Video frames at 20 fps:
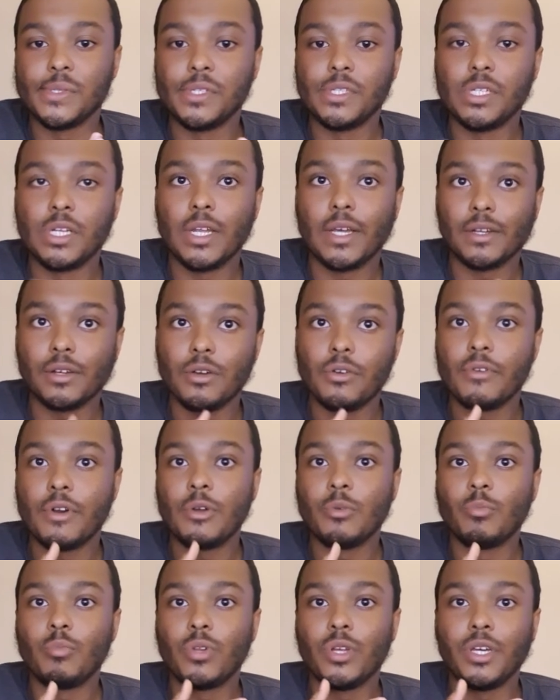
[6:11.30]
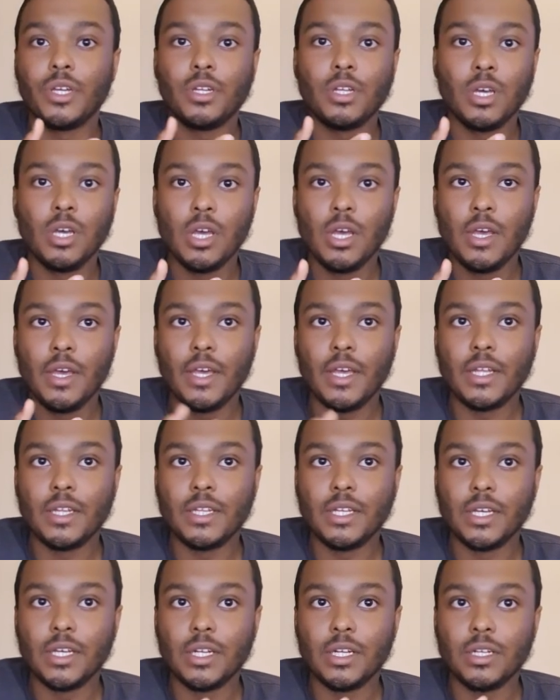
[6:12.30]
need like a ground plane, and
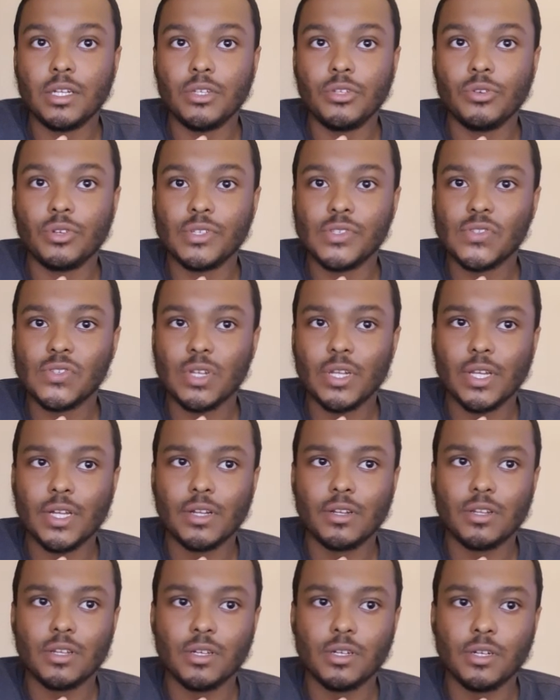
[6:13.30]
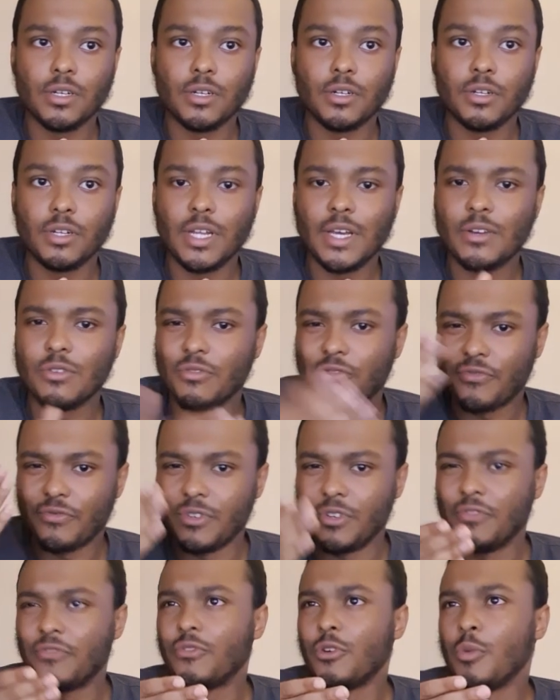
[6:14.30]
then you can select like
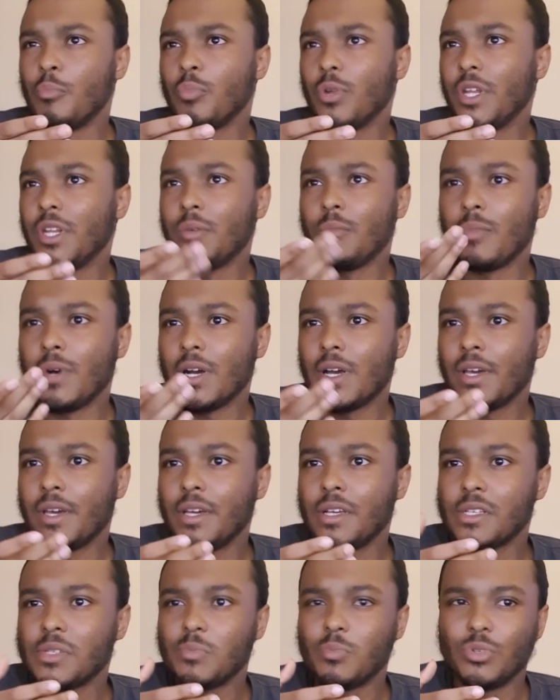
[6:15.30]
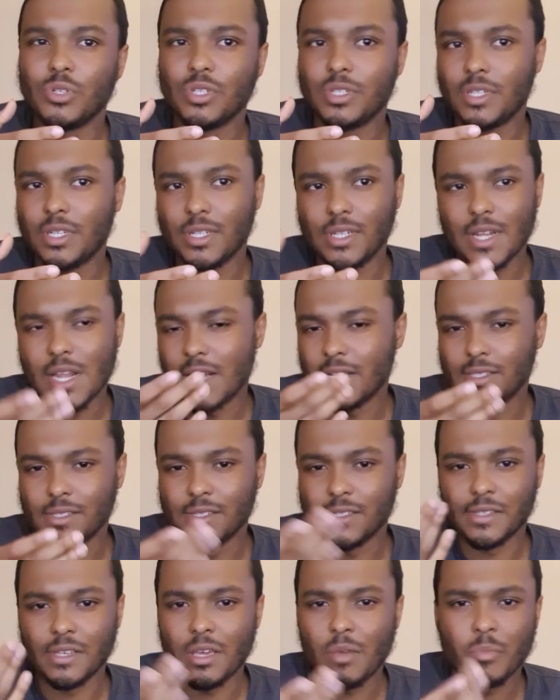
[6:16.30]
the front plane in my case, but that is the
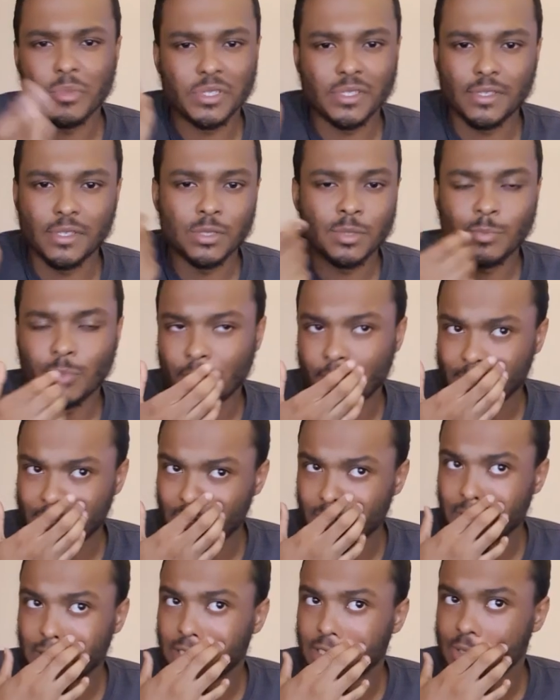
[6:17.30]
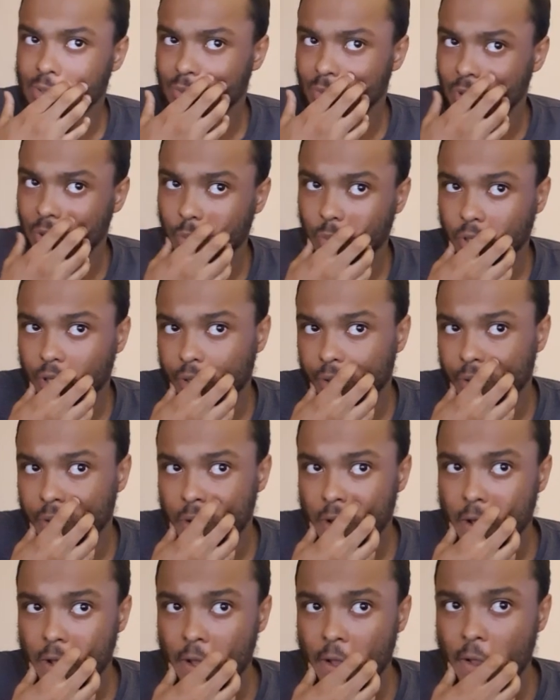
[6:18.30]
same as this plane, so that doesn't really matter.
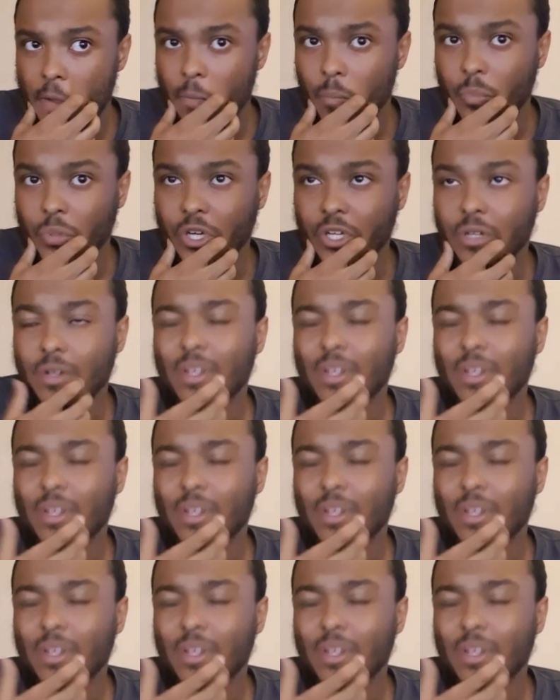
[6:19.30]
But